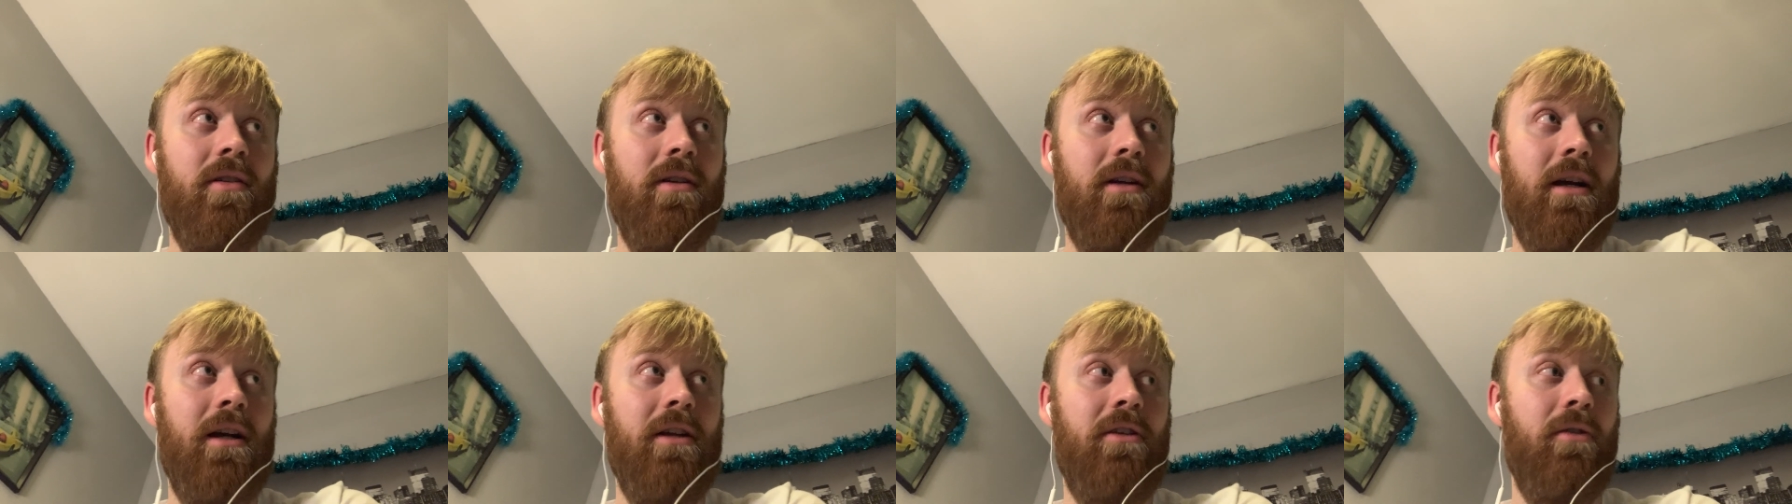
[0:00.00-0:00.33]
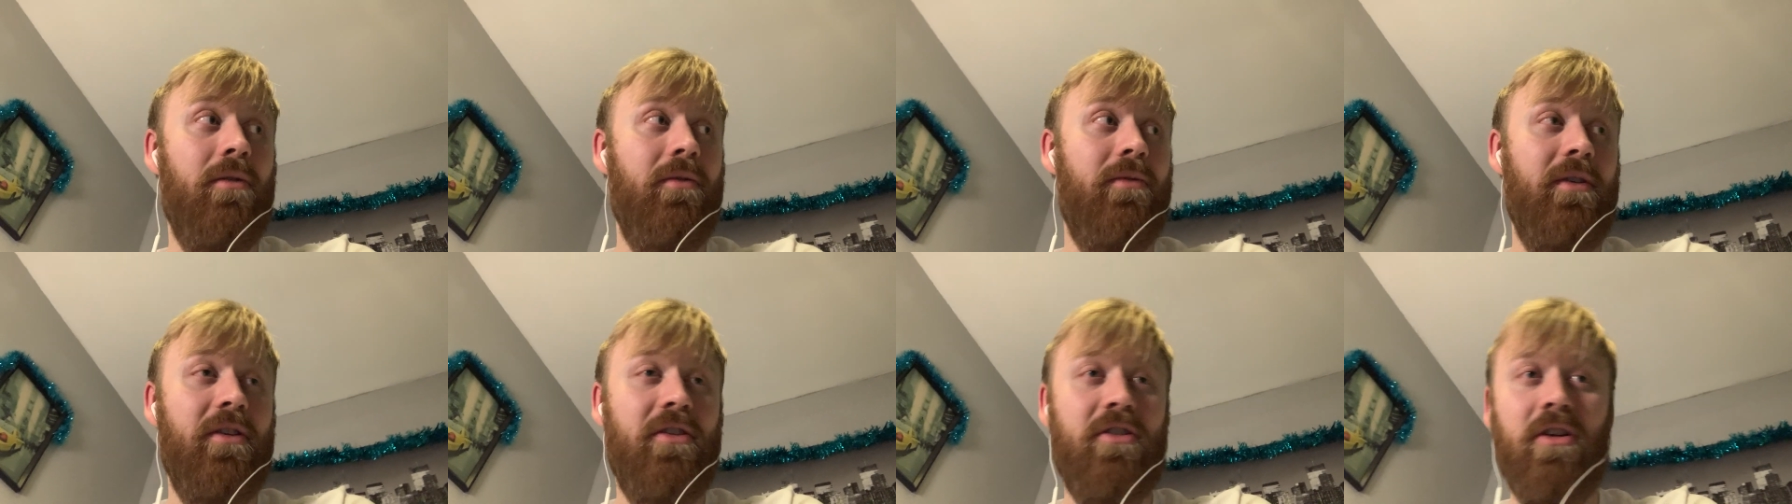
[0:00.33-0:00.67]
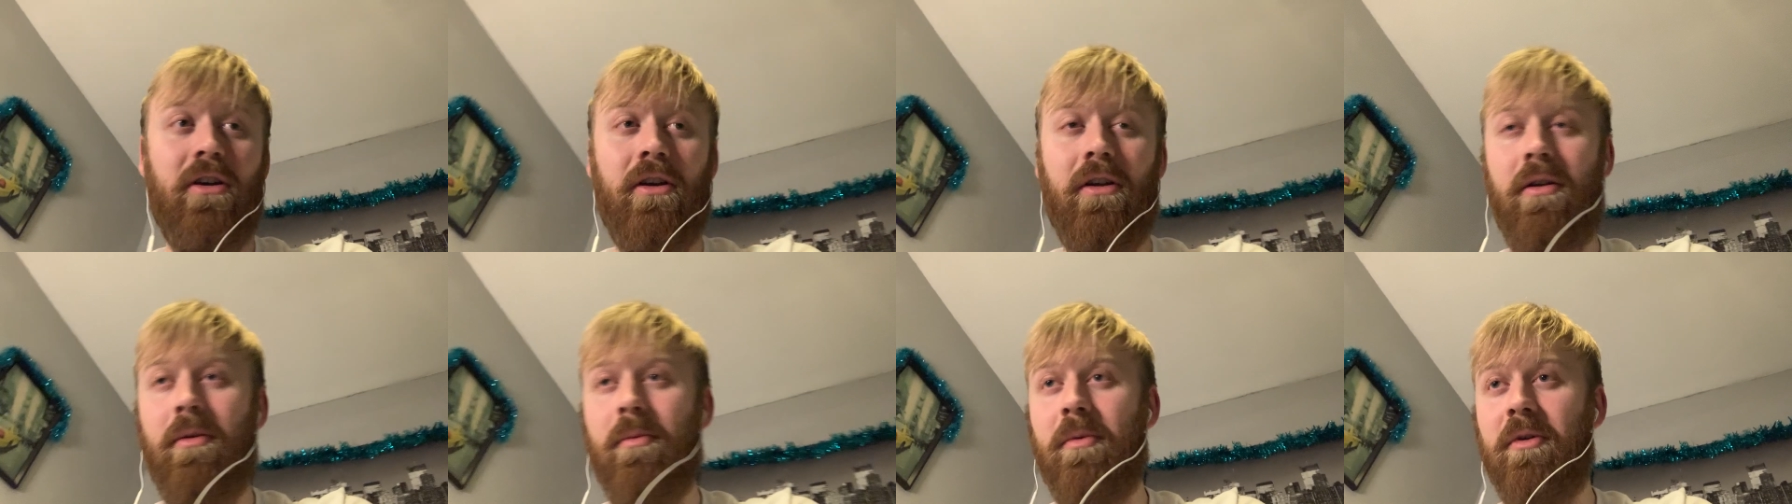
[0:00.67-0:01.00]
I don't think
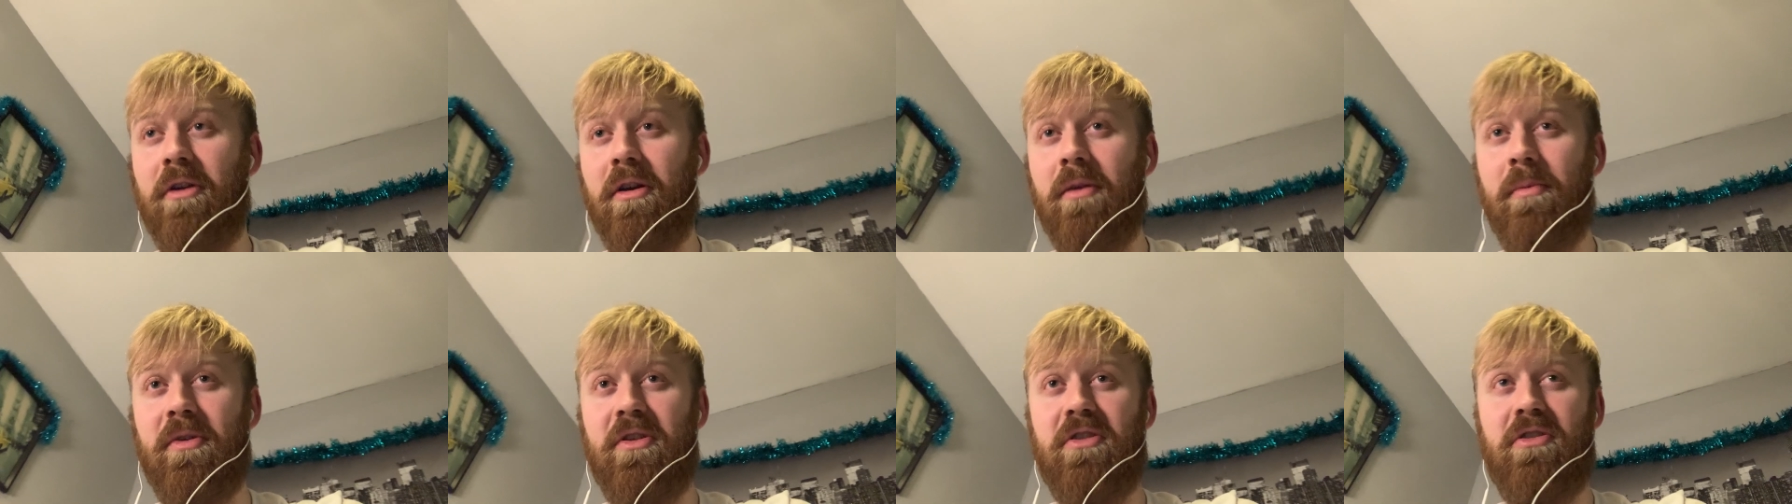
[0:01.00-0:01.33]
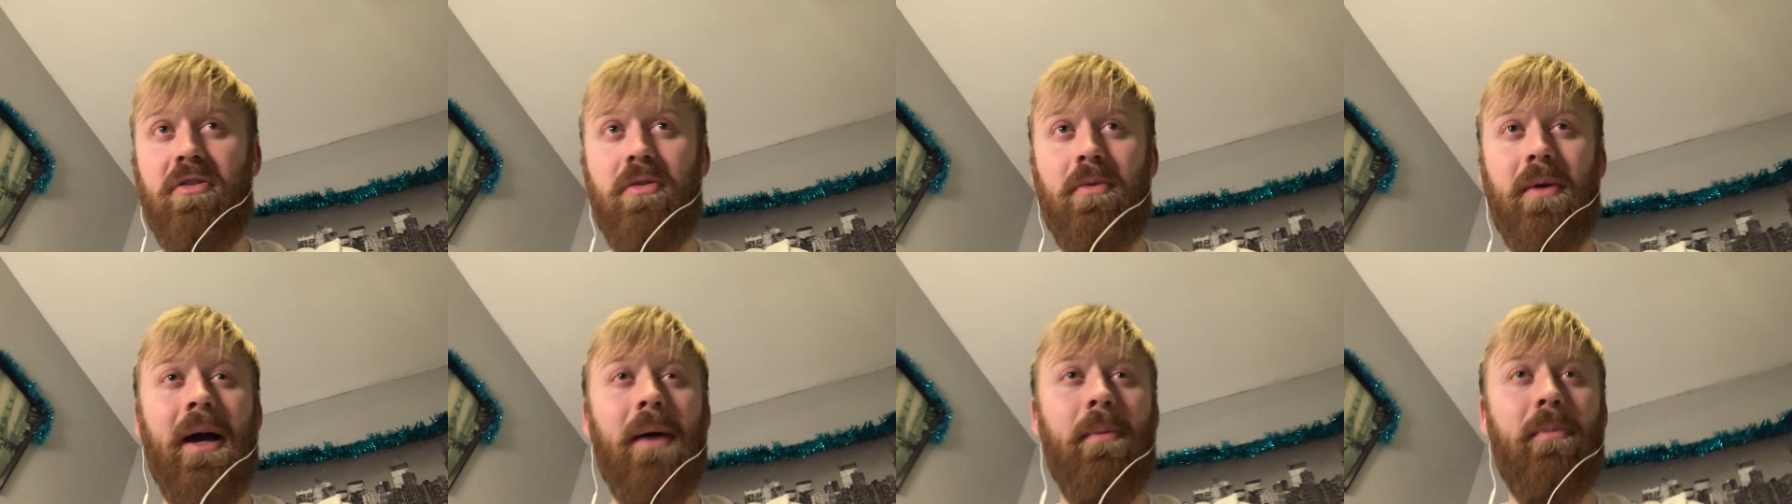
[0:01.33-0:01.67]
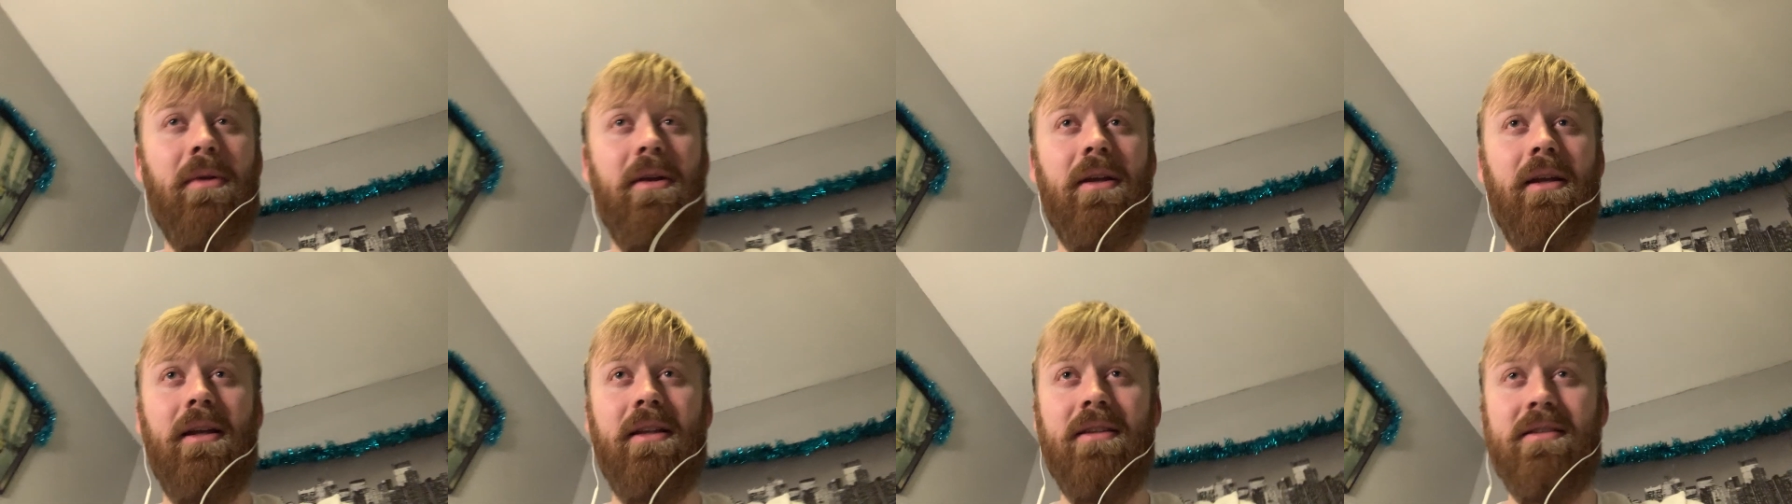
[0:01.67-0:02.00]
Tottenham are going to be too
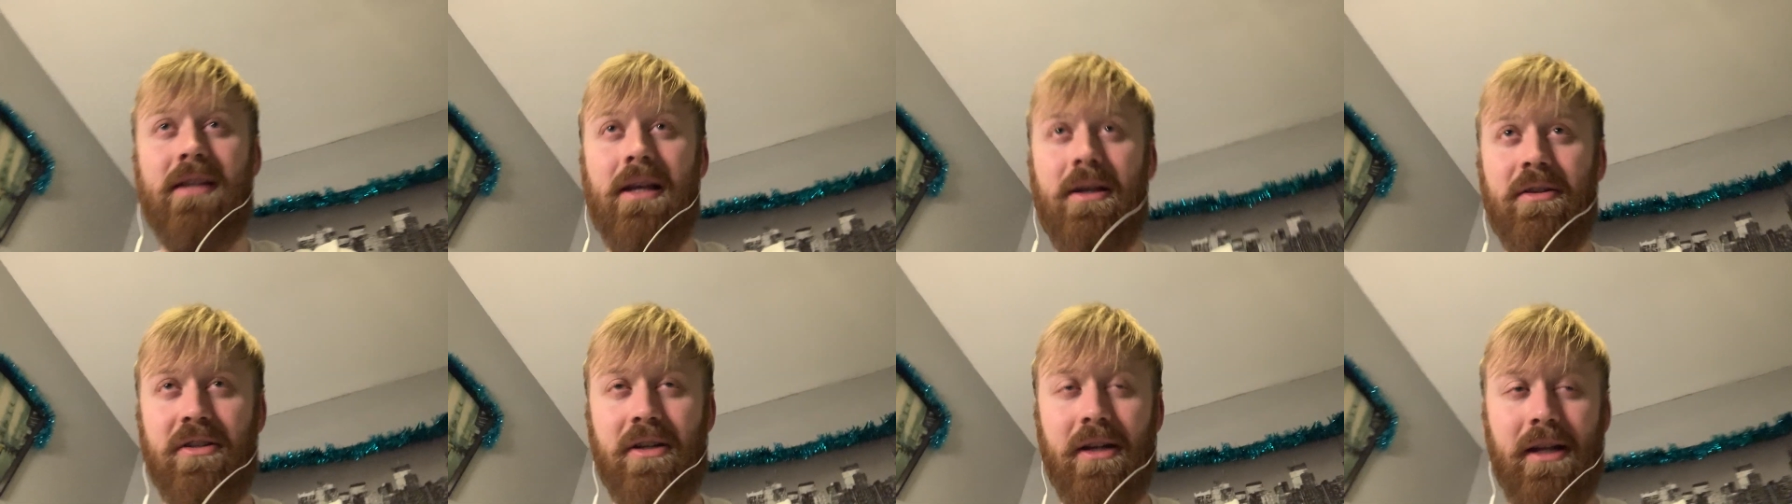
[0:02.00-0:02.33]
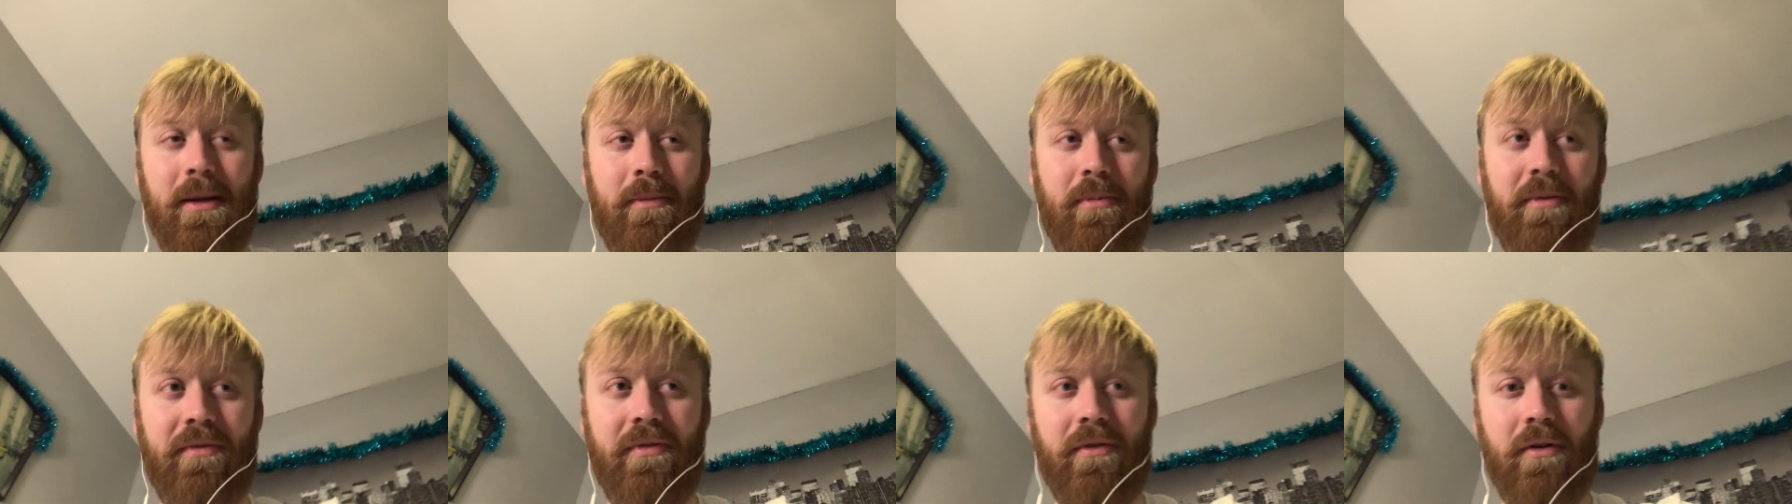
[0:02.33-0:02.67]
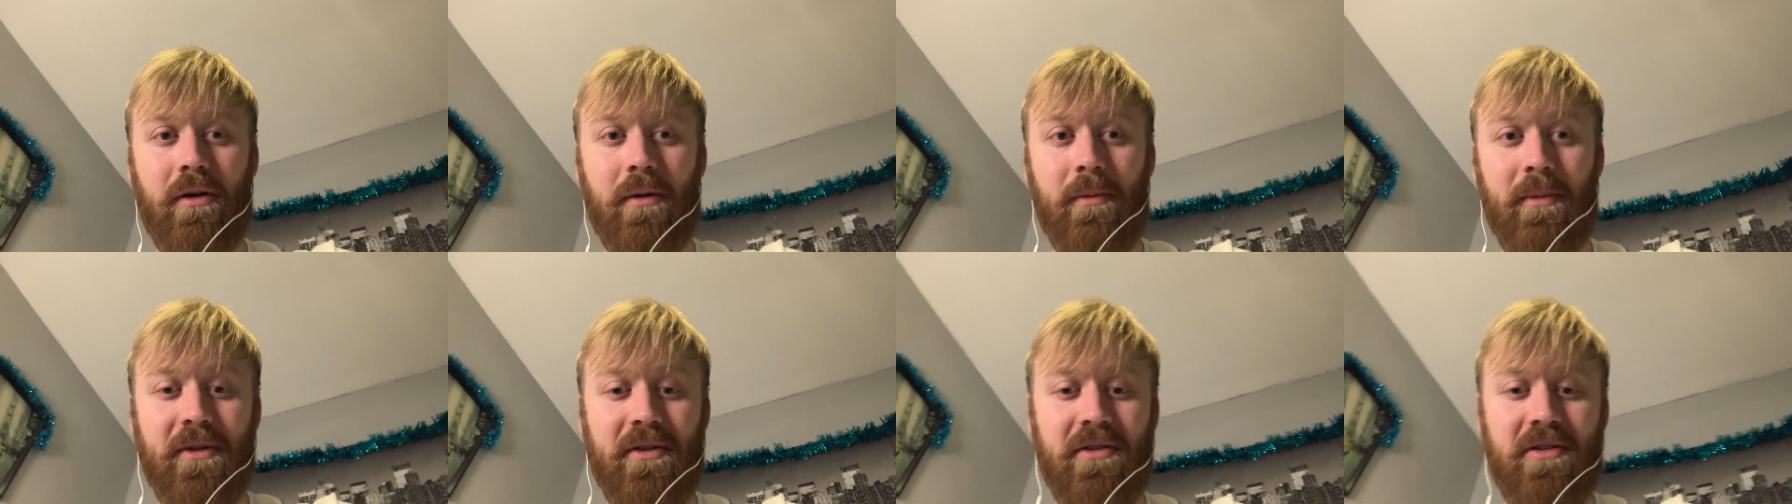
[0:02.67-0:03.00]
happy in terms of their
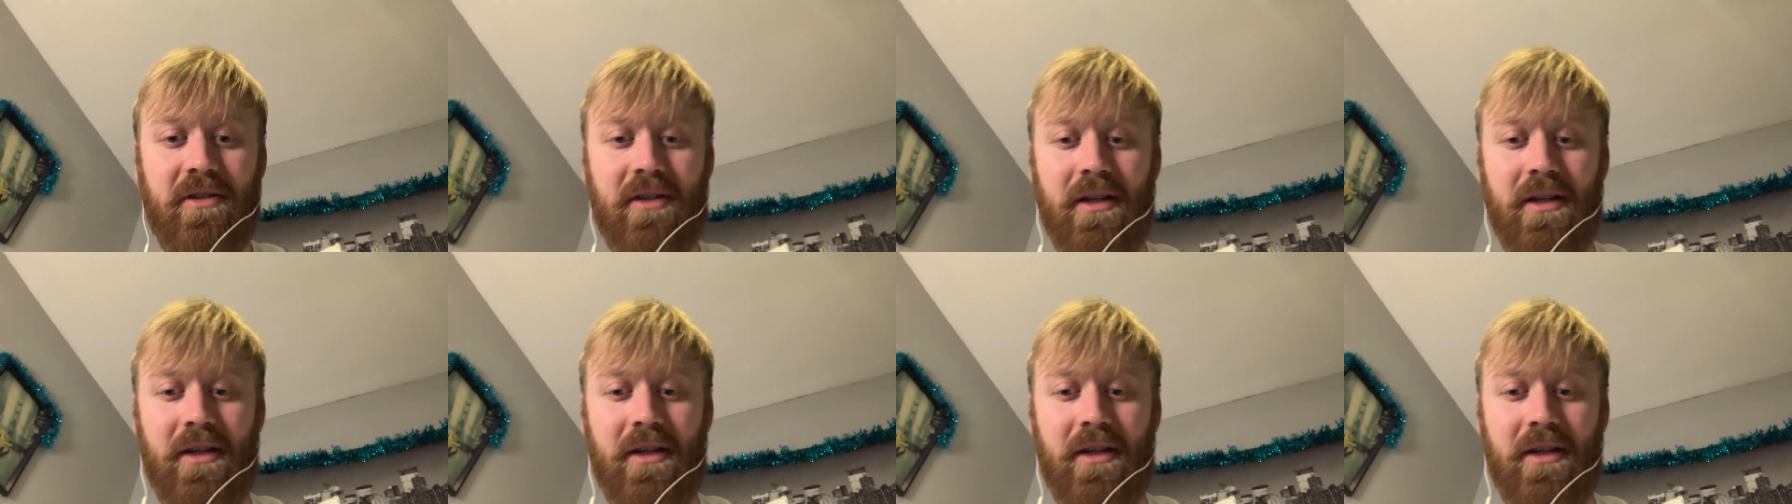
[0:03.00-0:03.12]
performance,